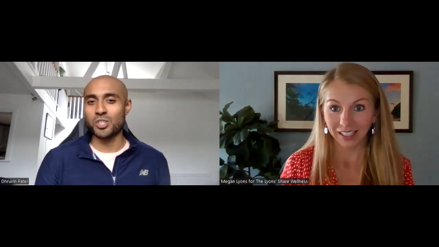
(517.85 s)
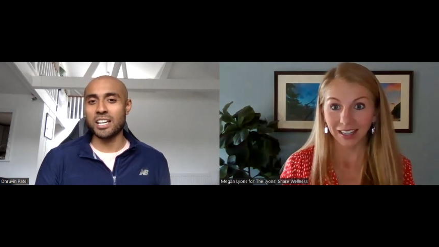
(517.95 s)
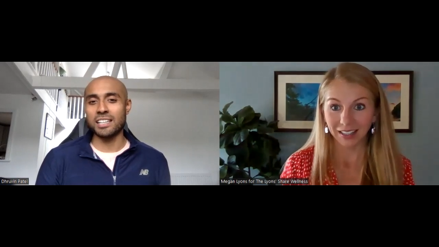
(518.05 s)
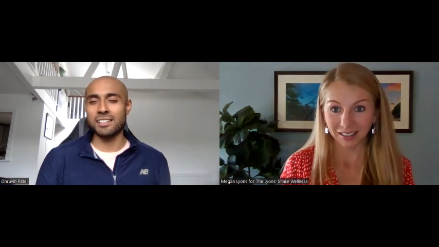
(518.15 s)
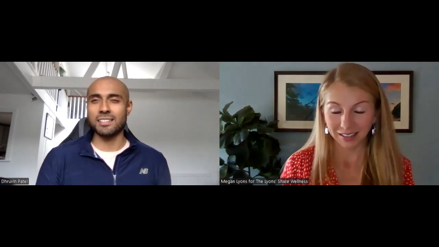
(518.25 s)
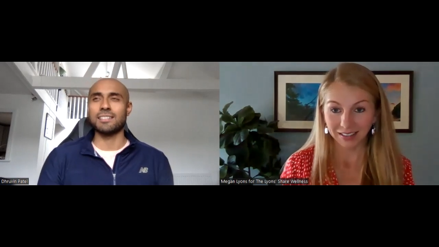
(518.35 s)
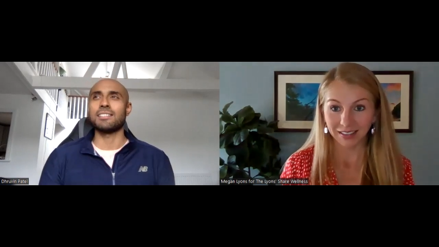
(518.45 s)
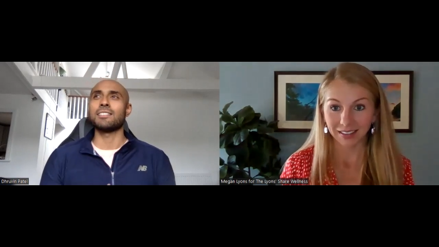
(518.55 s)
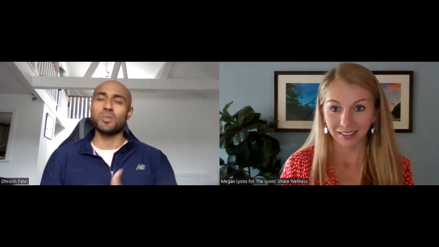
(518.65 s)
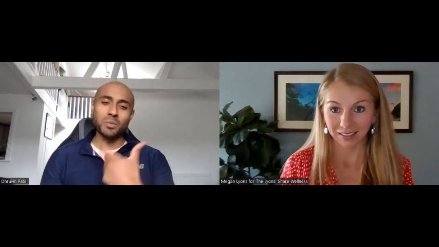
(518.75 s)
Speaker 1: And yes. it's,
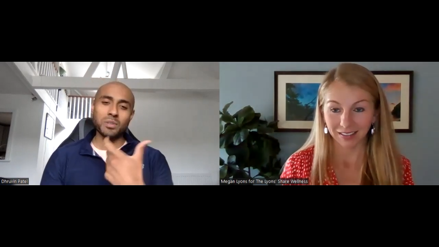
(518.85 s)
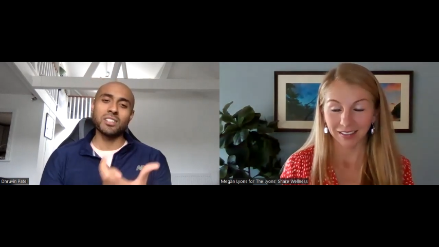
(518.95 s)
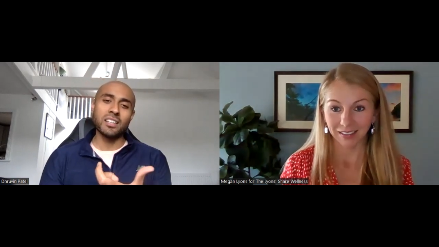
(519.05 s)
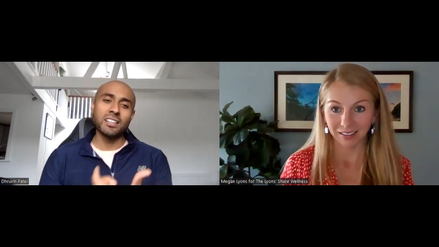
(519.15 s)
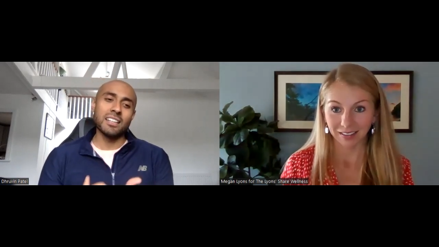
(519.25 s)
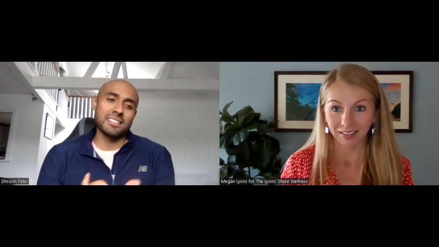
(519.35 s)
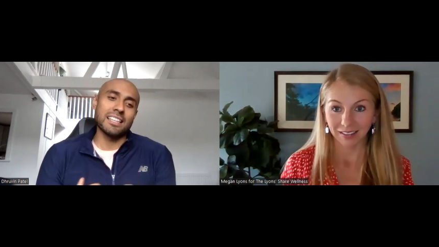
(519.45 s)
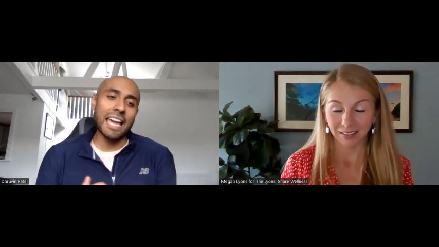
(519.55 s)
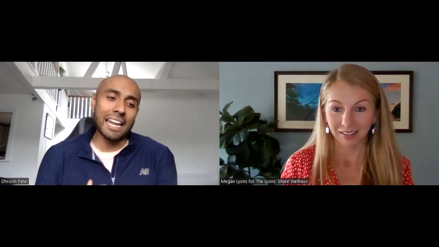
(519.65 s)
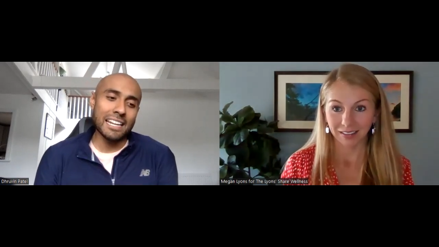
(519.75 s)
it's, it's also it's an
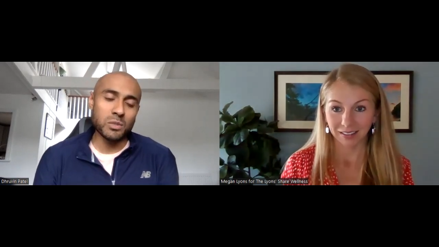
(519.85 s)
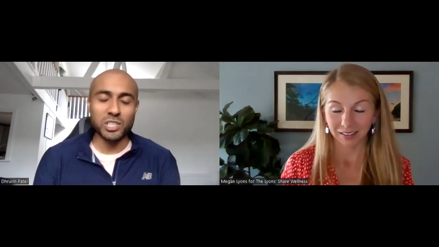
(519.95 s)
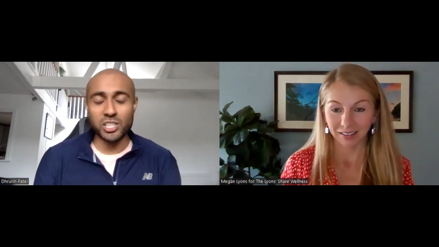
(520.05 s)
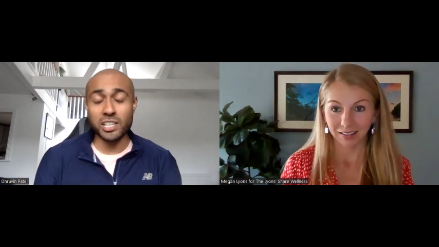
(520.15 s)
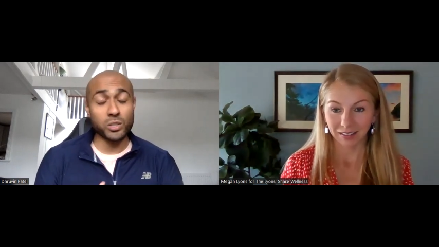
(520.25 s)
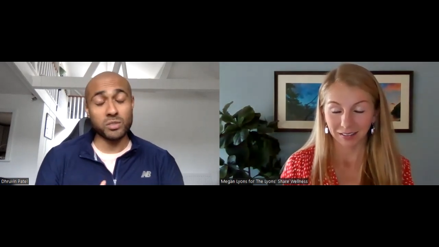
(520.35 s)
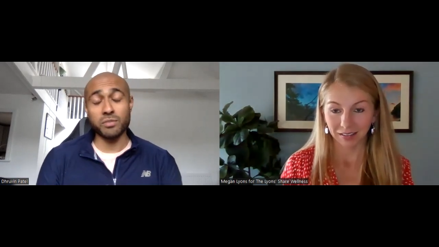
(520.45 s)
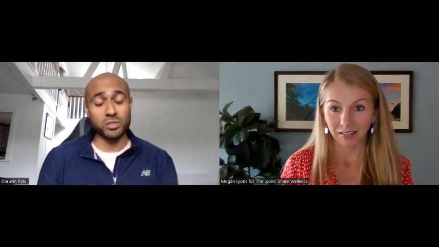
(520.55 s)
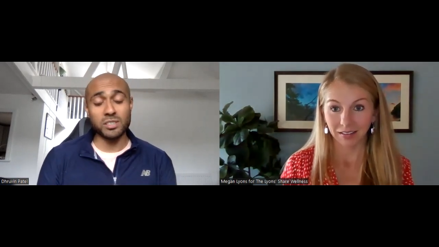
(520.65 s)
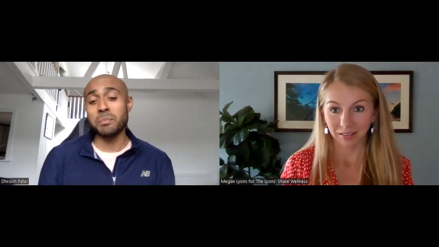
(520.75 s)
aid, which I know for
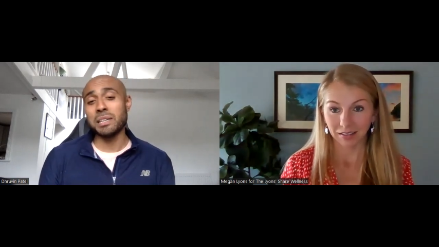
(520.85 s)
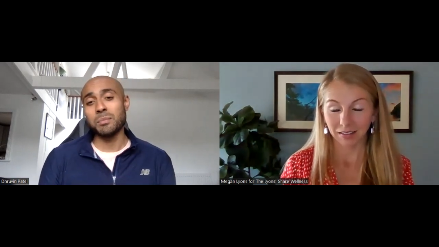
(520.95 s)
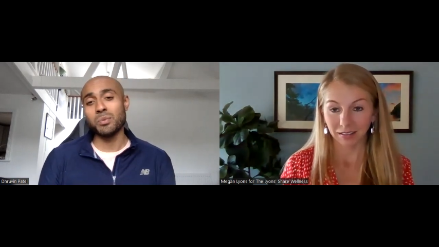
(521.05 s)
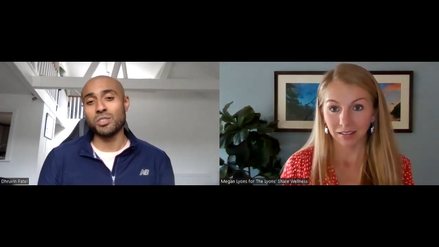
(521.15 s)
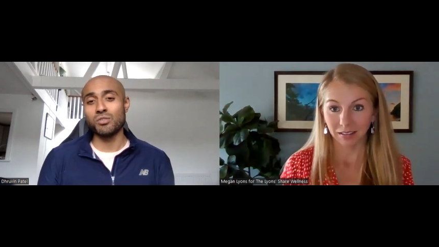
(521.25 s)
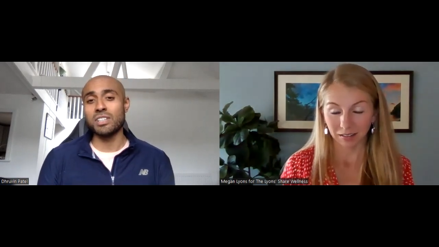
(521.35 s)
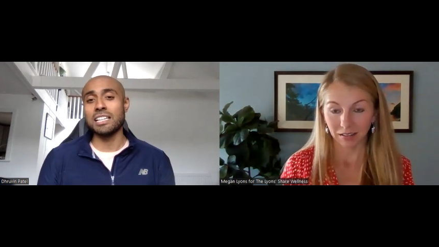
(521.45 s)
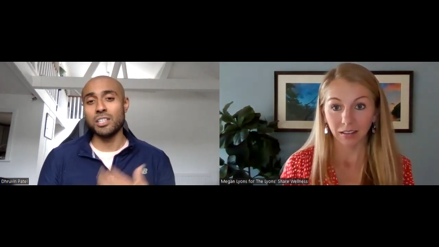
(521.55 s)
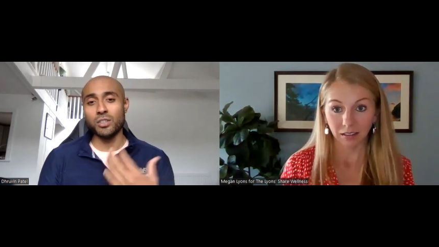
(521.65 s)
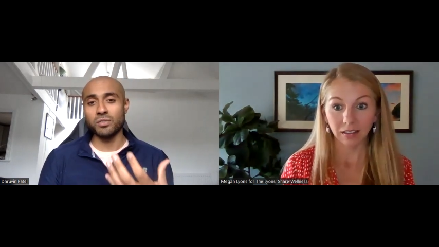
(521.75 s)
some people it's really
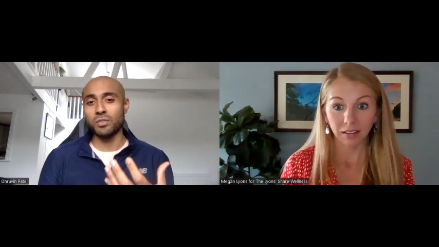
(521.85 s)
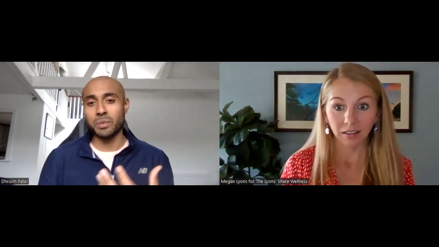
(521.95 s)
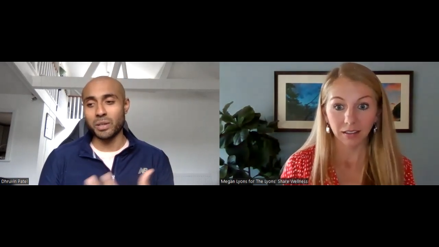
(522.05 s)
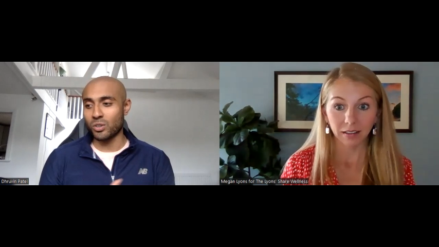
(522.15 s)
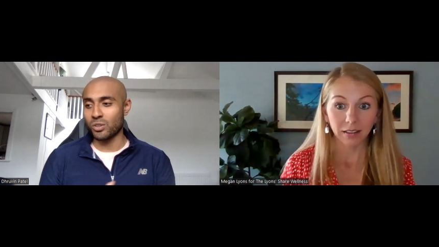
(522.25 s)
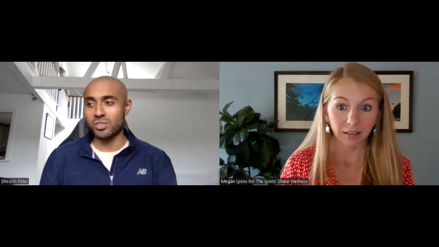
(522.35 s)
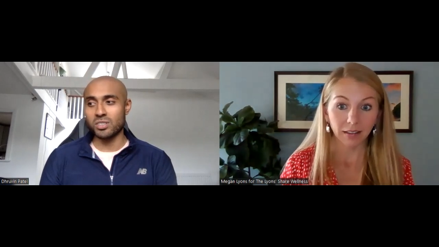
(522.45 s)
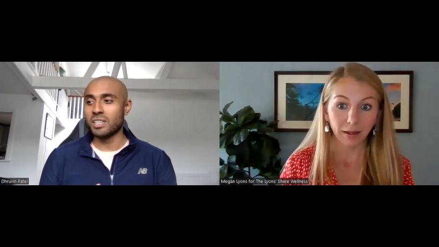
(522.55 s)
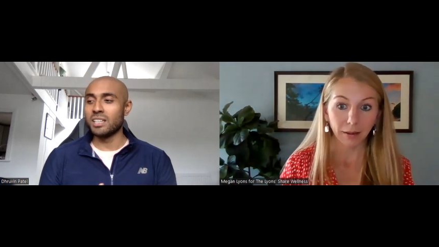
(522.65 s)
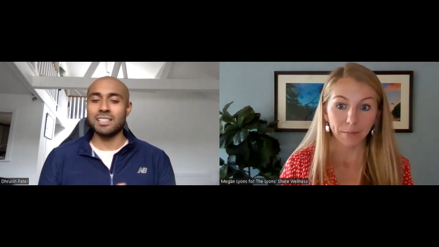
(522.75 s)
useful because
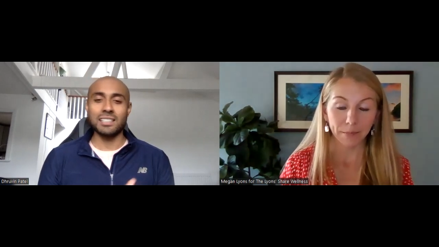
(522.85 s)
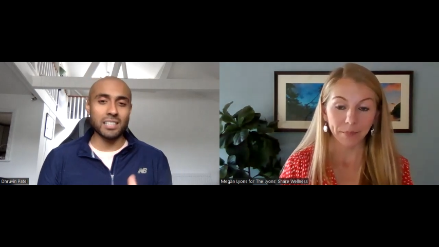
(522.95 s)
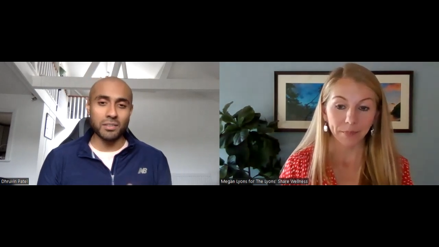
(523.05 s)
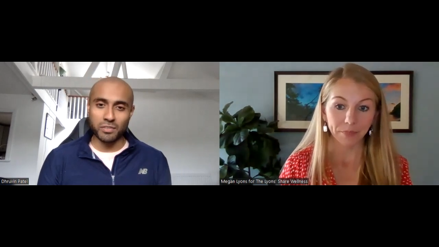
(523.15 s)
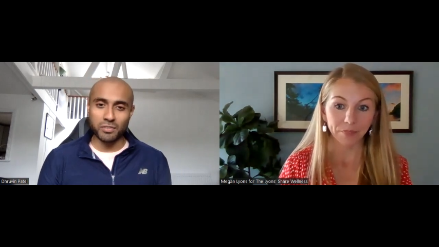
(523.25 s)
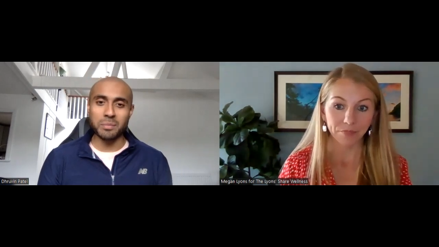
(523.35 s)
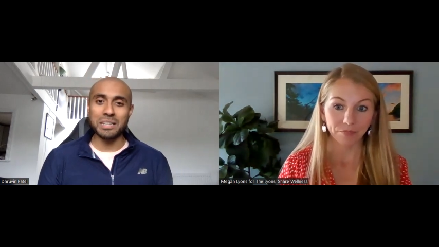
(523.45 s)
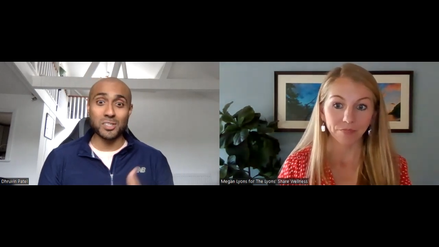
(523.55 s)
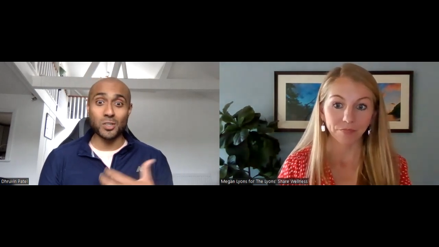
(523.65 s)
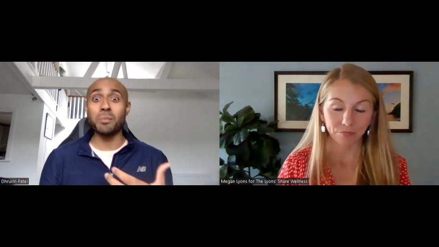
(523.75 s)
yep. they suffer from
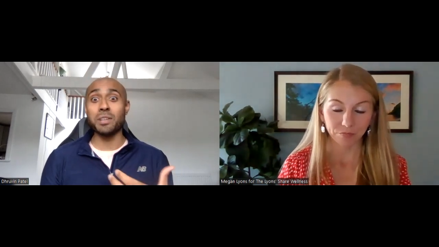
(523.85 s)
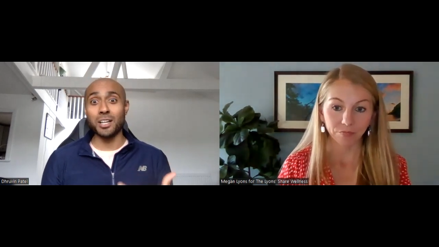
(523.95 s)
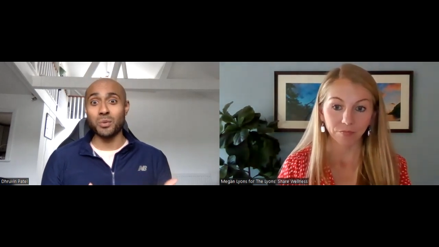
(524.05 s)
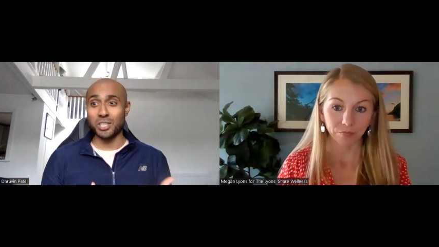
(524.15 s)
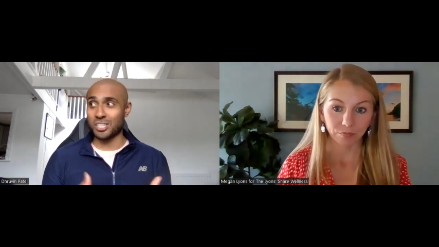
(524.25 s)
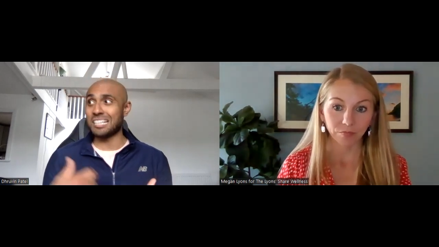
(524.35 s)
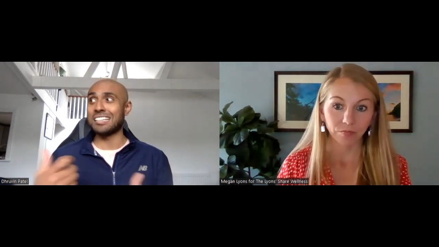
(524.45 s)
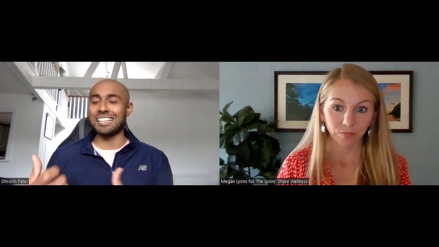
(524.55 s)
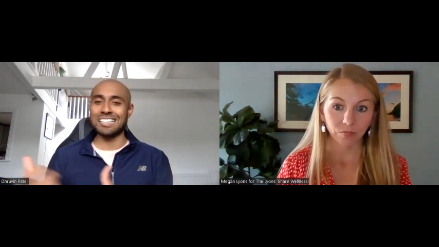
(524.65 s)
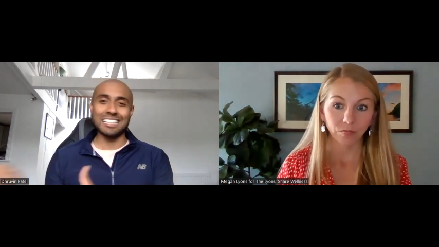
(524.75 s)
insomnia, which
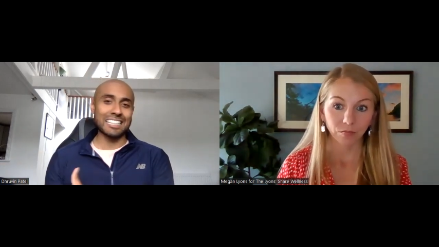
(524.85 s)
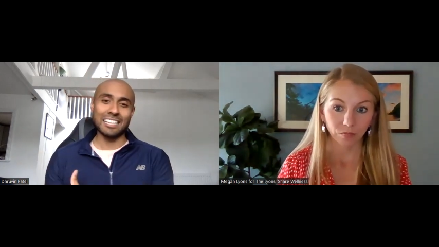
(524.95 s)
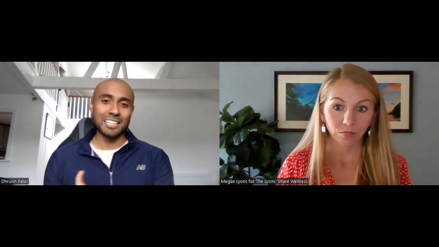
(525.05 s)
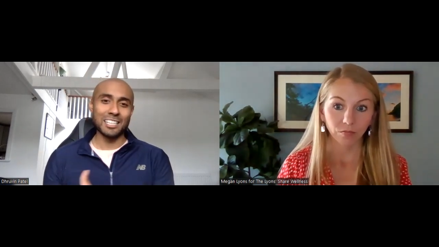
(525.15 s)
clinically they